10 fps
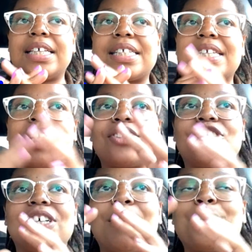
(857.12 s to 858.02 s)
it
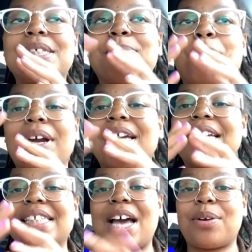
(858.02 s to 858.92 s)
was
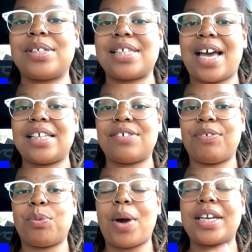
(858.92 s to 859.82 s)
breaking it down in a
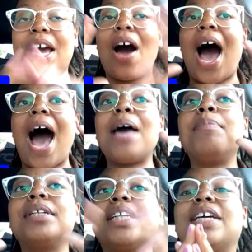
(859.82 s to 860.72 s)
scientific way. Now,
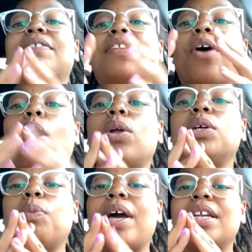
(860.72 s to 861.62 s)
I believe that the
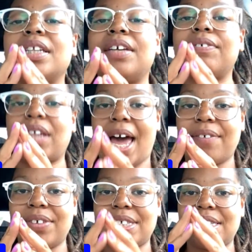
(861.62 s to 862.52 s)
only way to live
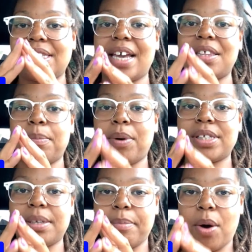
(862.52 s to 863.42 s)
life is stay in the
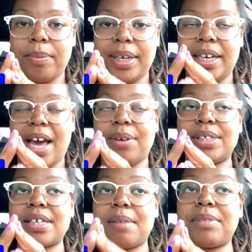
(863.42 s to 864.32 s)
present moment.
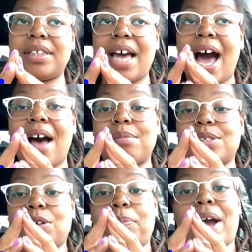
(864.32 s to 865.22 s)
Now, it's something that
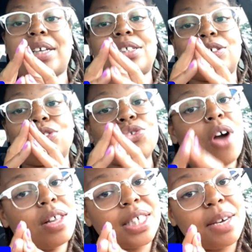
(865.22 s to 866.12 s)
I'm still practicing
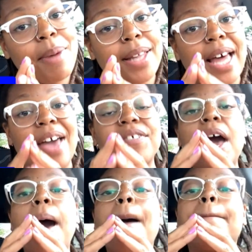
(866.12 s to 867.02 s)
strongly in my
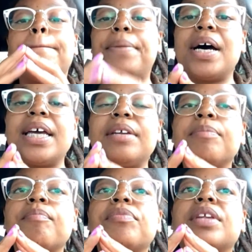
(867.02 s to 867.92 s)
life,
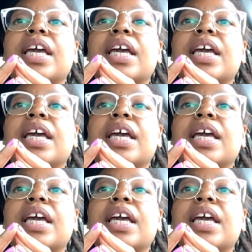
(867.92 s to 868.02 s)
but